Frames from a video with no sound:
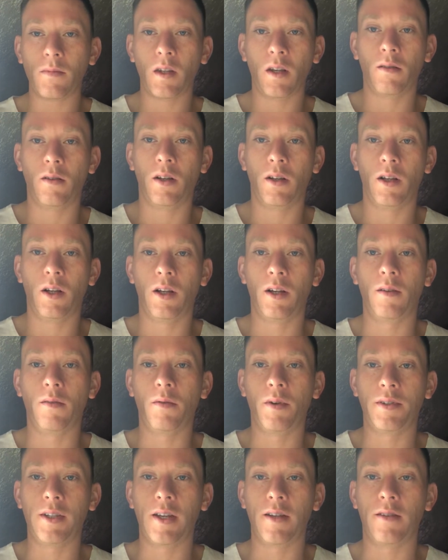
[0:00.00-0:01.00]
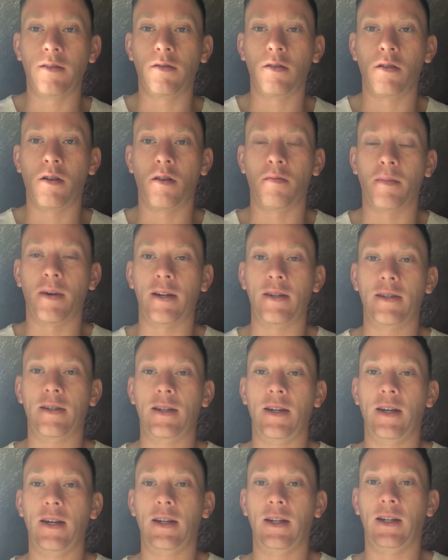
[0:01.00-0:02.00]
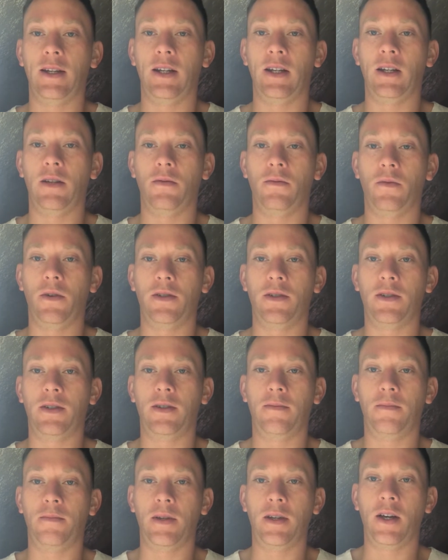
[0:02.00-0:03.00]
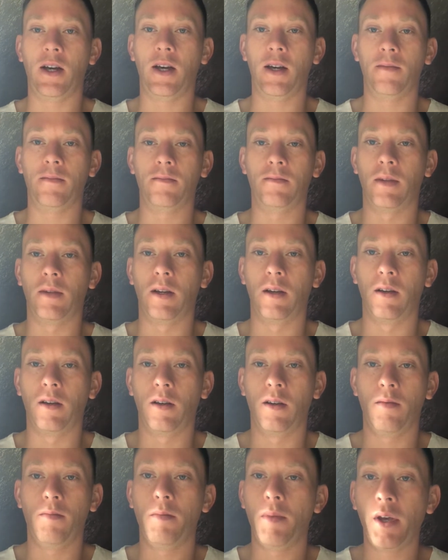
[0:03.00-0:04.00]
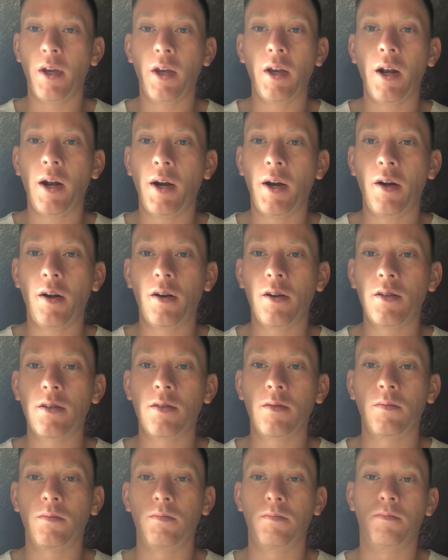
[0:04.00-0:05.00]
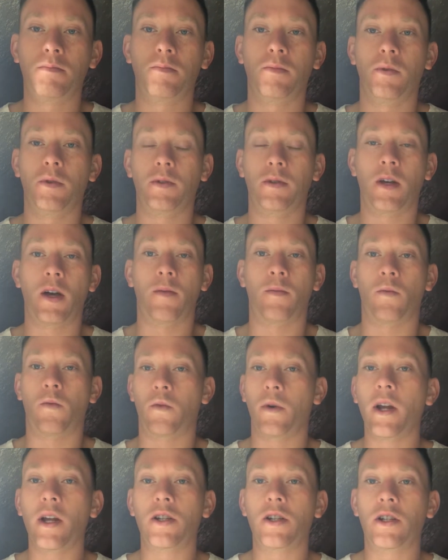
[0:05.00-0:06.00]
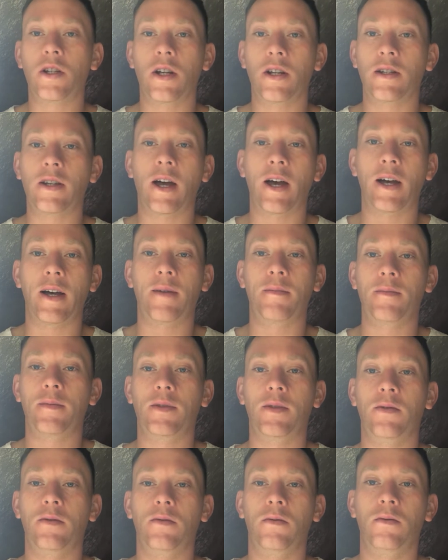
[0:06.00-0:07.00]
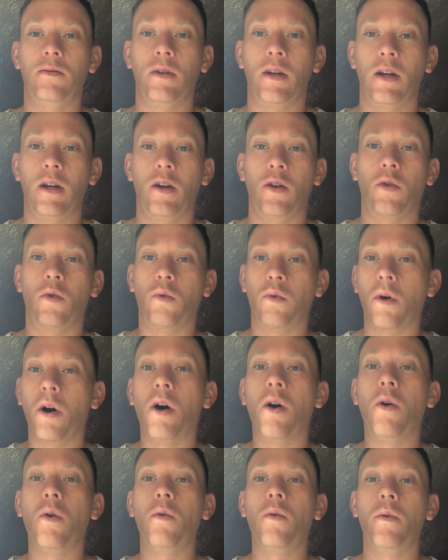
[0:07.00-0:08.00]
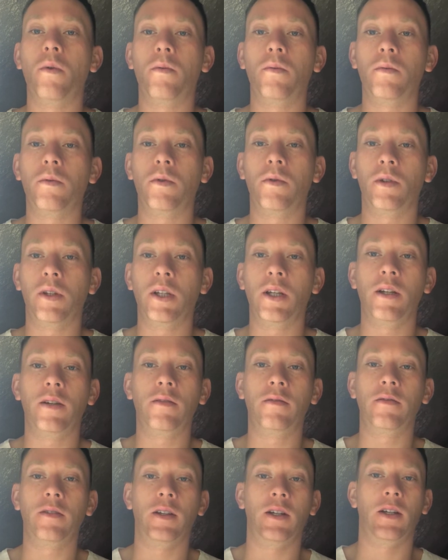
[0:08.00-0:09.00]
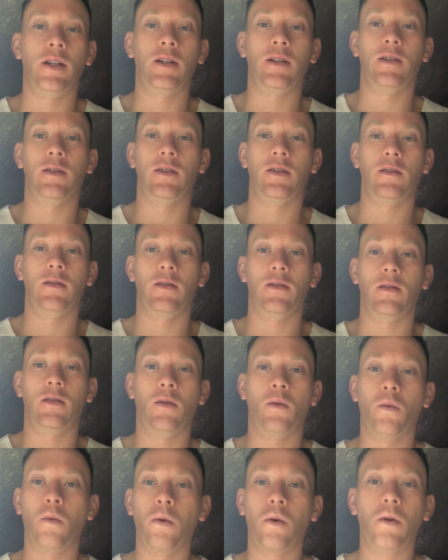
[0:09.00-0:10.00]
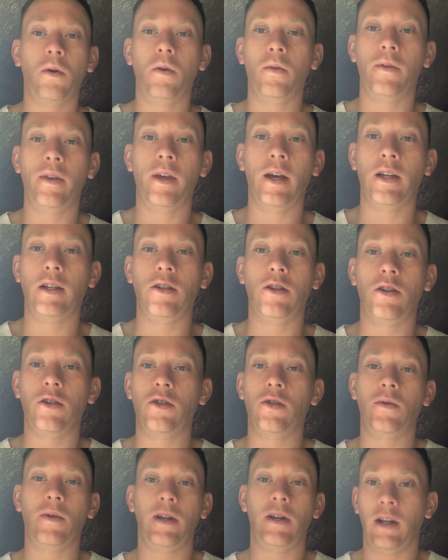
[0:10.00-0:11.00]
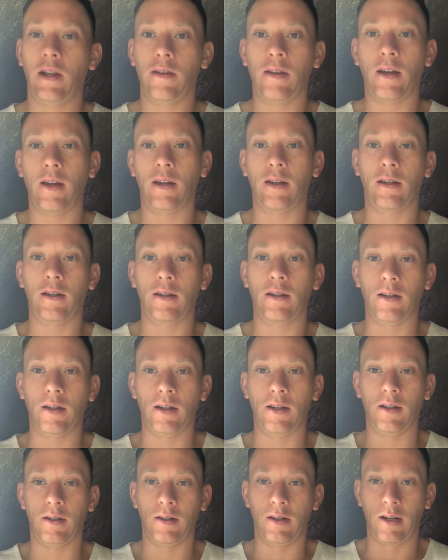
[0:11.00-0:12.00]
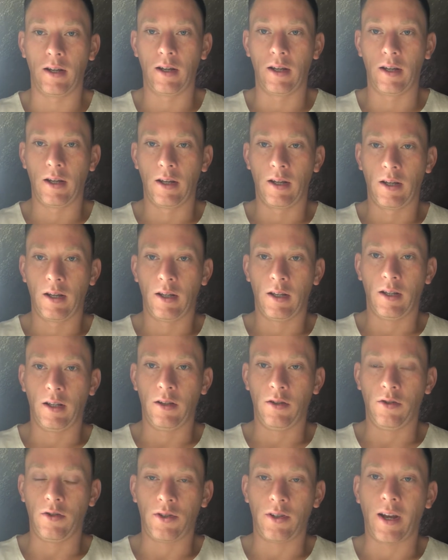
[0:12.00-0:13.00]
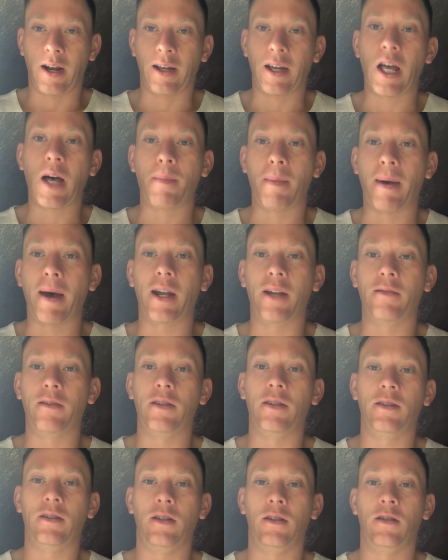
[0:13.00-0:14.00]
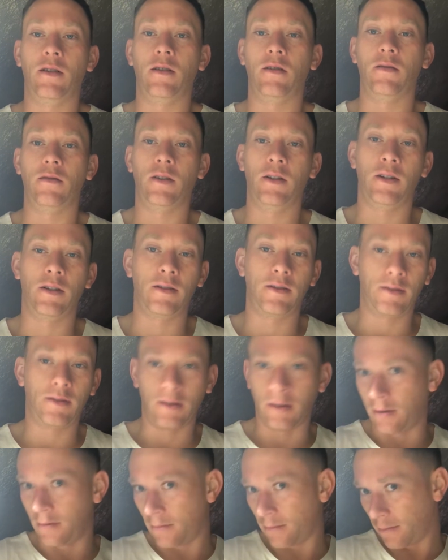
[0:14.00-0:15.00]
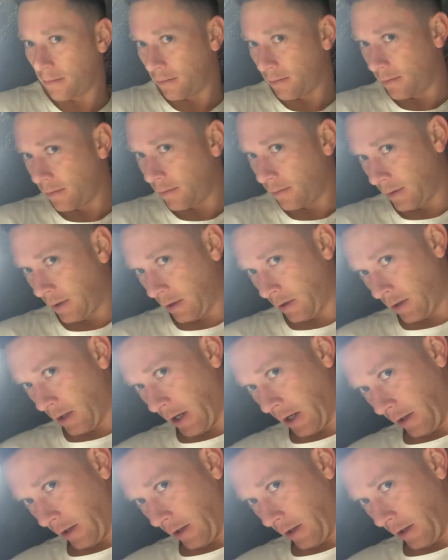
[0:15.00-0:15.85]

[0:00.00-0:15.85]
Let's get to another mindset, and let's become millionaires, become rich. It's time to grow. You live in the world that you can do anything, and you just got to come out of it, and there's like a